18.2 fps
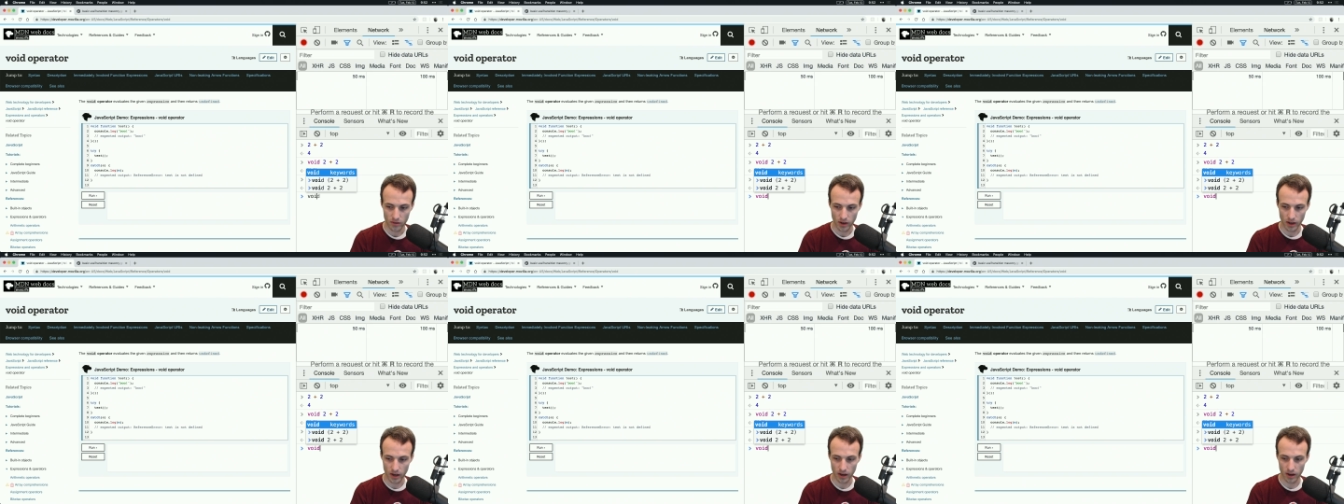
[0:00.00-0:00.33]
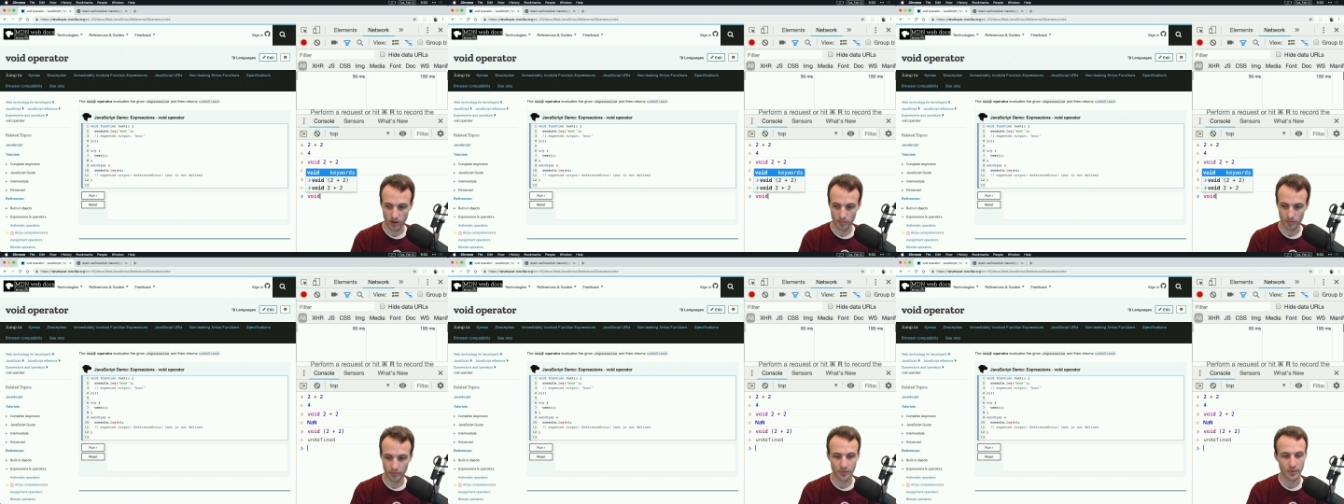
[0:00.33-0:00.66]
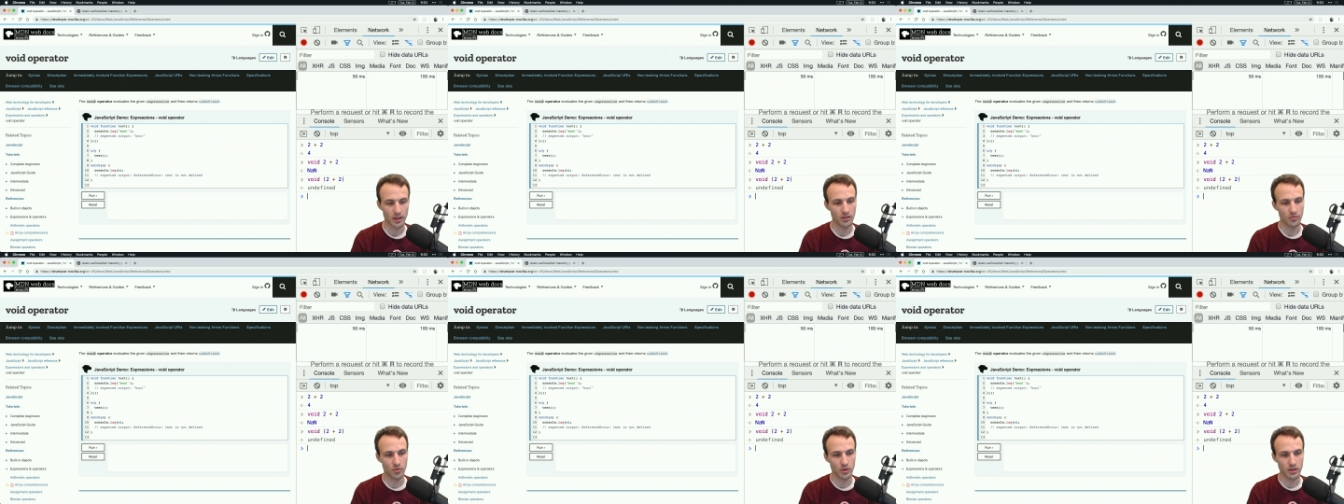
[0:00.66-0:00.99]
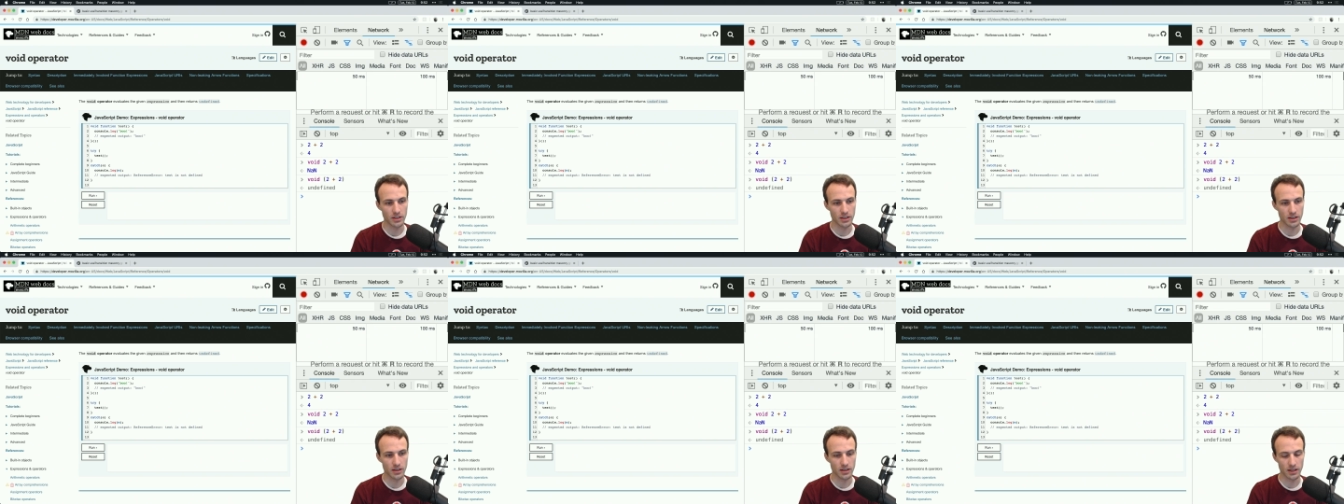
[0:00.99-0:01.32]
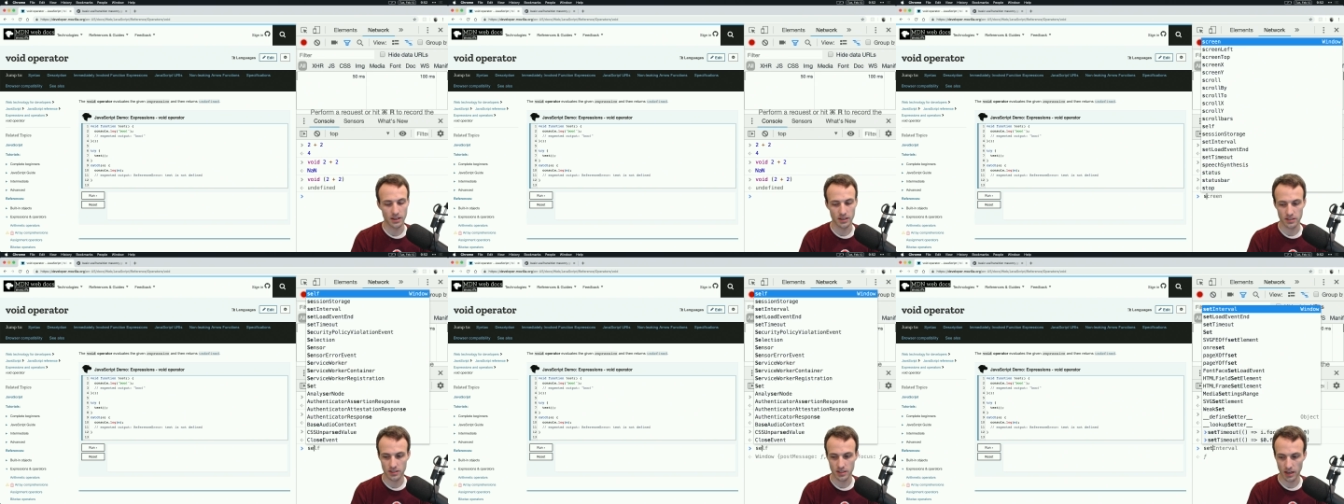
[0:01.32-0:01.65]
um, if we did
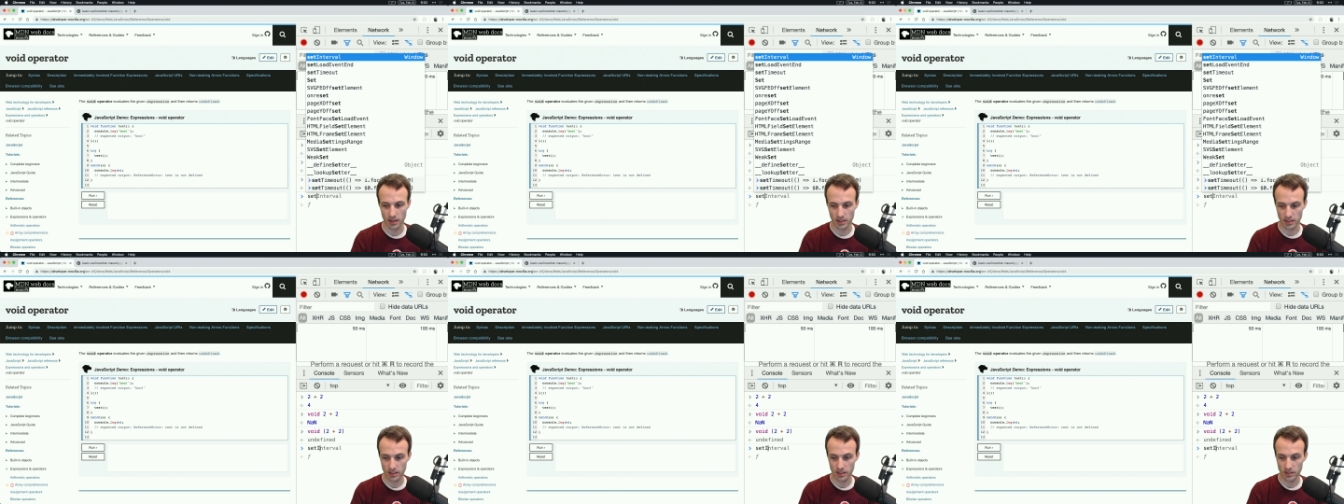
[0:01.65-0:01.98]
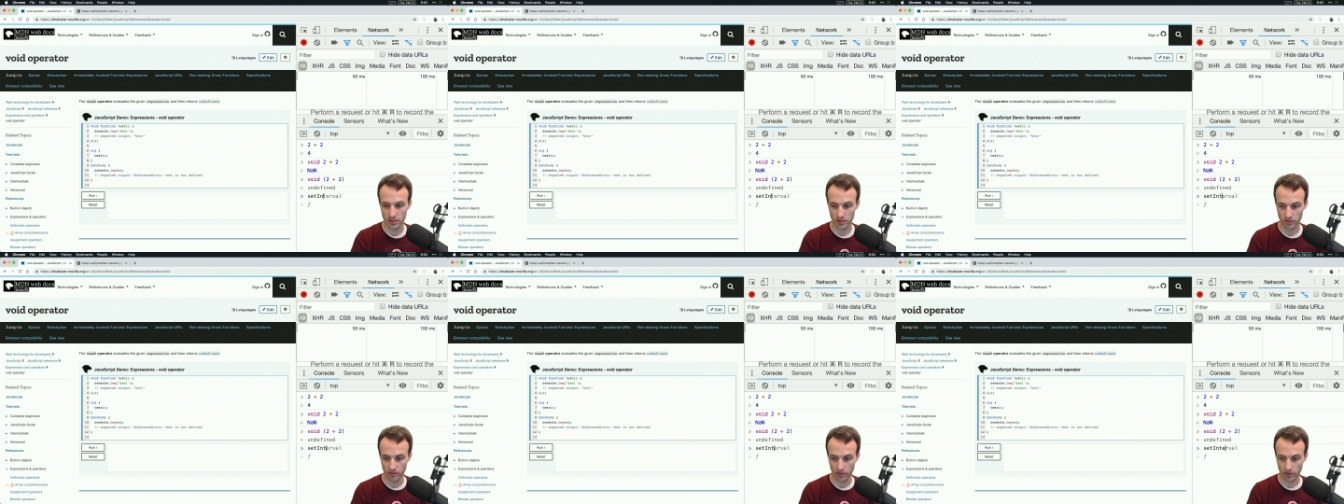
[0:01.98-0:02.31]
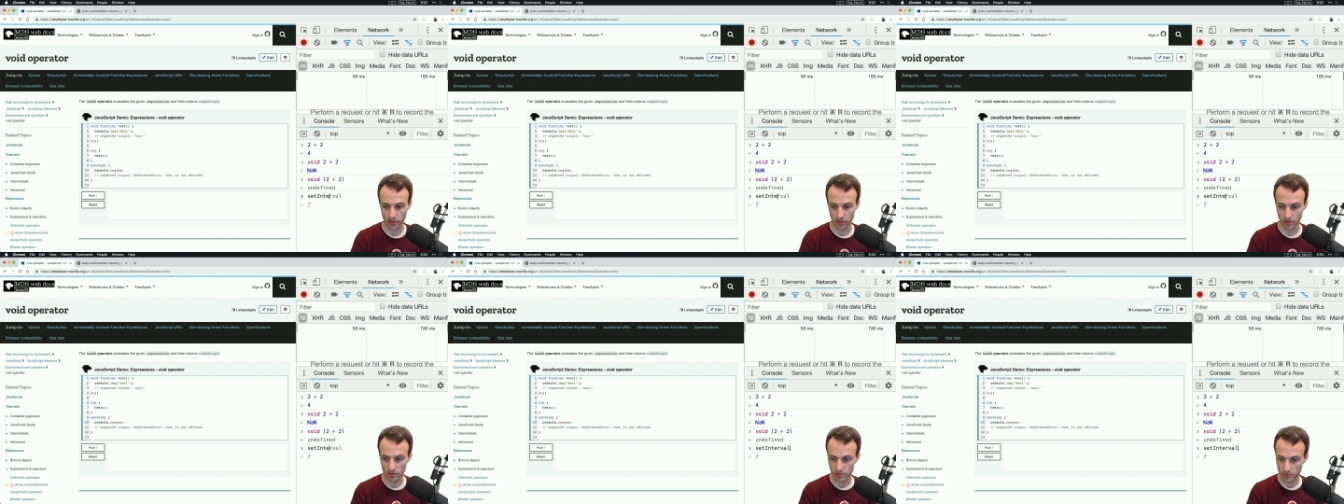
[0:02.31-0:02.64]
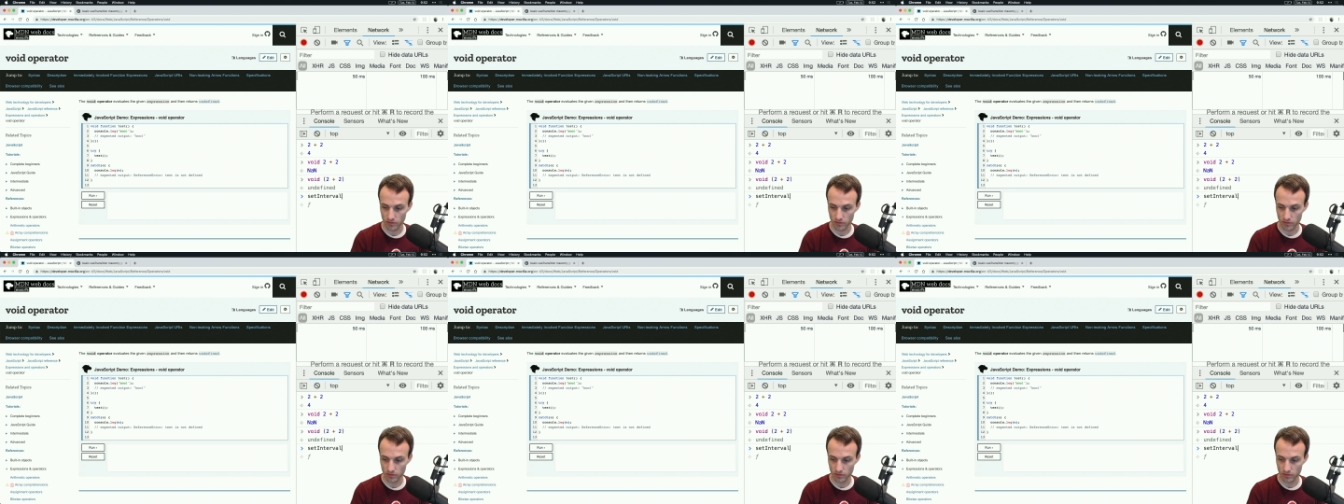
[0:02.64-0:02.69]
a set interval,